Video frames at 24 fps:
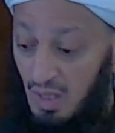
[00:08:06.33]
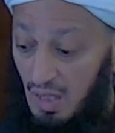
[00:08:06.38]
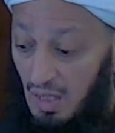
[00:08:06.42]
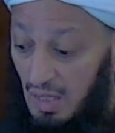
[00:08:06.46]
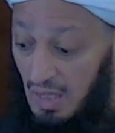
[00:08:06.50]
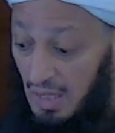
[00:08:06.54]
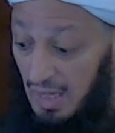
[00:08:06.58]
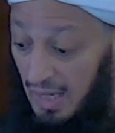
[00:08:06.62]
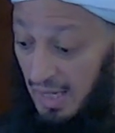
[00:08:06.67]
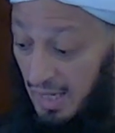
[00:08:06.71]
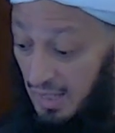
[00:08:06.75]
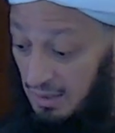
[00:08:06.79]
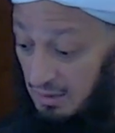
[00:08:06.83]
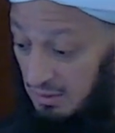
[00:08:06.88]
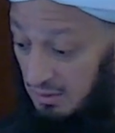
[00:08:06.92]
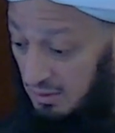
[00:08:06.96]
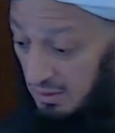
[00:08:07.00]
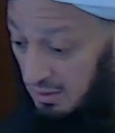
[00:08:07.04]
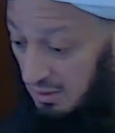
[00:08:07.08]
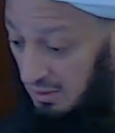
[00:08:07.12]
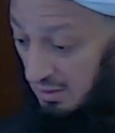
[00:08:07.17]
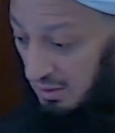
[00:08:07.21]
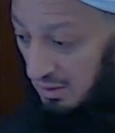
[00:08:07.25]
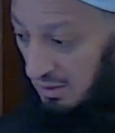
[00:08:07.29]

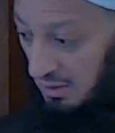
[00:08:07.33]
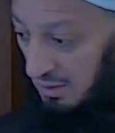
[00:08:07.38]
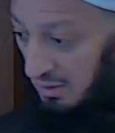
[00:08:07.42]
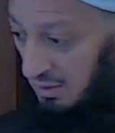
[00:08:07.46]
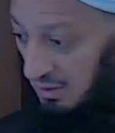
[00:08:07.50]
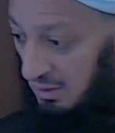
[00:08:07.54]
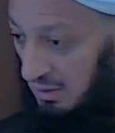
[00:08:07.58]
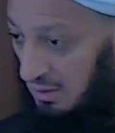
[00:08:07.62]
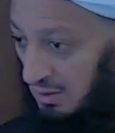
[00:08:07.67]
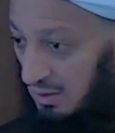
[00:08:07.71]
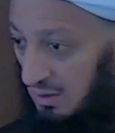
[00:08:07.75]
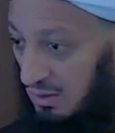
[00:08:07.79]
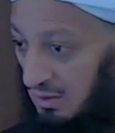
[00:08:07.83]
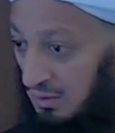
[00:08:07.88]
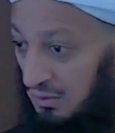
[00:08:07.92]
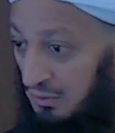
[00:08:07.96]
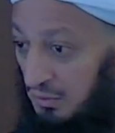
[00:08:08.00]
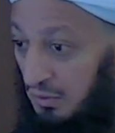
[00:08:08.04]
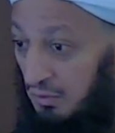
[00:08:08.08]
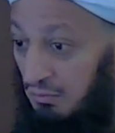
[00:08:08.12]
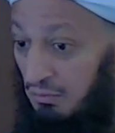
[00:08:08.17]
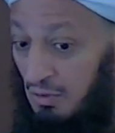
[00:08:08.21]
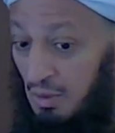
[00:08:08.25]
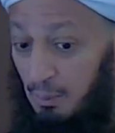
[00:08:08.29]
And
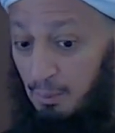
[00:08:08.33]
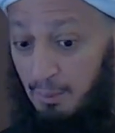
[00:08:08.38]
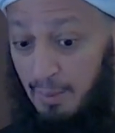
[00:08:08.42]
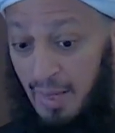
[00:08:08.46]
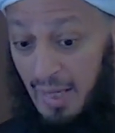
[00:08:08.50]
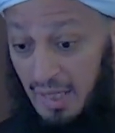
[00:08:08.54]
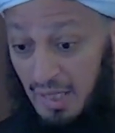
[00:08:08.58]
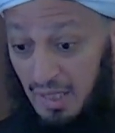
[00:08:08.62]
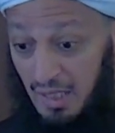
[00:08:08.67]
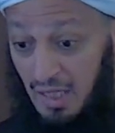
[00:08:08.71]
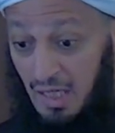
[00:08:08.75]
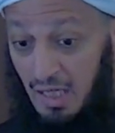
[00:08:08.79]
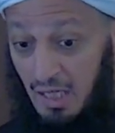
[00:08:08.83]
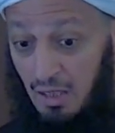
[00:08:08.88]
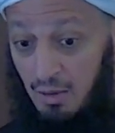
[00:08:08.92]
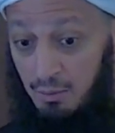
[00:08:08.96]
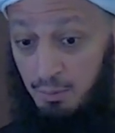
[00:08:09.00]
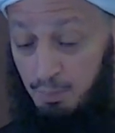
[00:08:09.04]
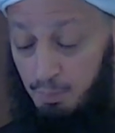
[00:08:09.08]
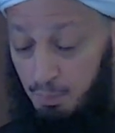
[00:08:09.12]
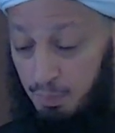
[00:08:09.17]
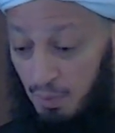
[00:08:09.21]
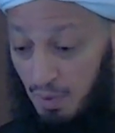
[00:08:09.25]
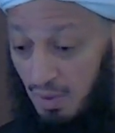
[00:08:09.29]
the
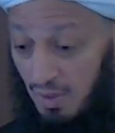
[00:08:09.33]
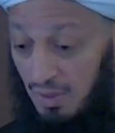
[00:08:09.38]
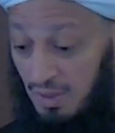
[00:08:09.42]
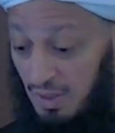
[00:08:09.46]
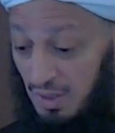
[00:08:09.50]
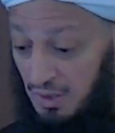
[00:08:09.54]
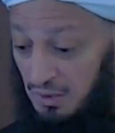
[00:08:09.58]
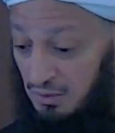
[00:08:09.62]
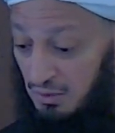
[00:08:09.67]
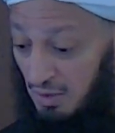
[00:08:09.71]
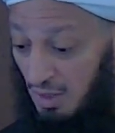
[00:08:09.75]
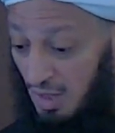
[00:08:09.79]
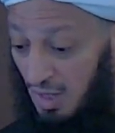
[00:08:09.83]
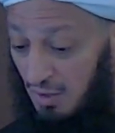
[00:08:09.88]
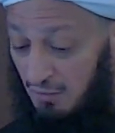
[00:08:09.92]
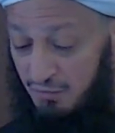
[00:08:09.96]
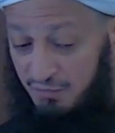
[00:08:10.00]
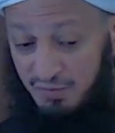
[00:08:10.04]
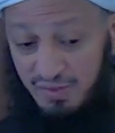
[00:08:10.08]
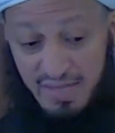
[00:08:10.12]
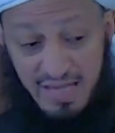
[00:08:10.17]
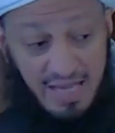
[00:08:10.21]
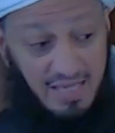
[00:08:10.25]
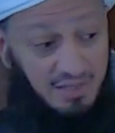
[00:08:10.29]
remaining part
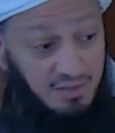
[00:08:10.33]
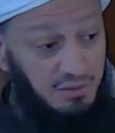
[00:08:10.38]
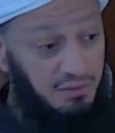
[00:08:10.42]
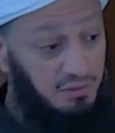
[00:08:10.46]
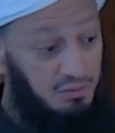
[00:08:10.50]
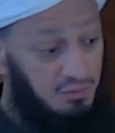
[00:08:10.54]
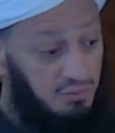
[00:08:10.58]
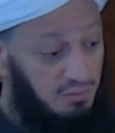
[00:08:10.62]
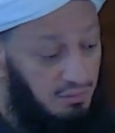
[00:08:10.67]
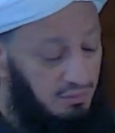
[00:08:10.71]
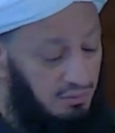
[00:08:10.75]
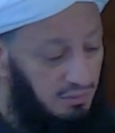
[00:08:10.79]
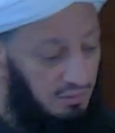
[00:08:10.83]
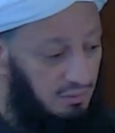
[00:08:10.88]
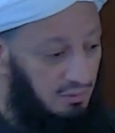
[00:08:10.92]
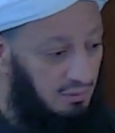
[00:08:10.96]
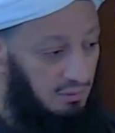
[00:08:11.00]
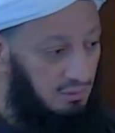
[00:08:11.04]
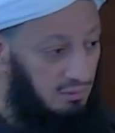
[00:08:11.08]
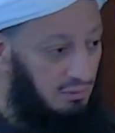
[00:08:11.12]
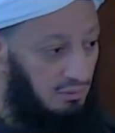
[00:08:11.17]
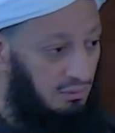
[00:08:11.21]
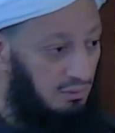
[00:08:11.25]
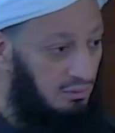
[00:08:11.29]
of that
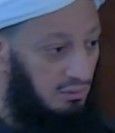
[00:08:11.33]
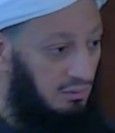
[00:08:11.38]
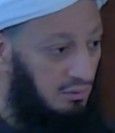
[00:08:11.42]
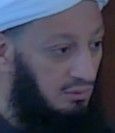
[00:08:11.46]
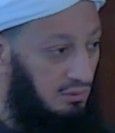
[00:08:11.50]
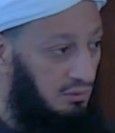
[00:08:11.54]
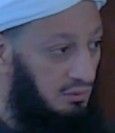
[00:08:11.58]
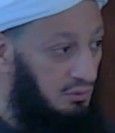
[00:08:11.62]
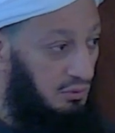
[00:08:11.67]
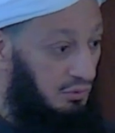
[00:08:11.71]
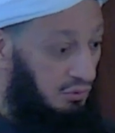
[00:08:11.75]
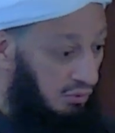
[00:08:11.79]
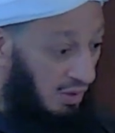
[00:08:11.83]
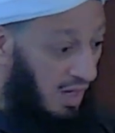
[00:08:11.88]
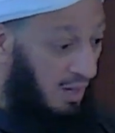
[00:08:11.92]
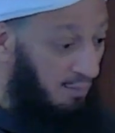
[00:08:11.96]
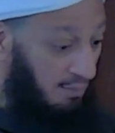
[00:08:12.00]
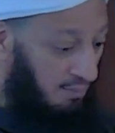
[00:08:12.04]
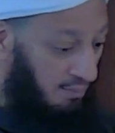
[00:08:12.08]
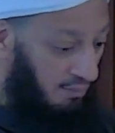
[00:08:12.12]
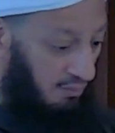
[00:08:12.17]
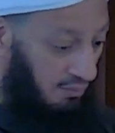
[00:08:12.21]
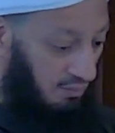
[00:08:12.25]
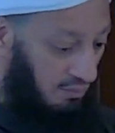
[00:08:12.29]

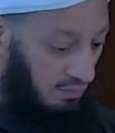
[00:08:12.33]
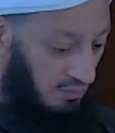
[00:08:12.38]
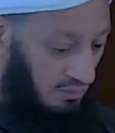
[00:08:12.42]
drum,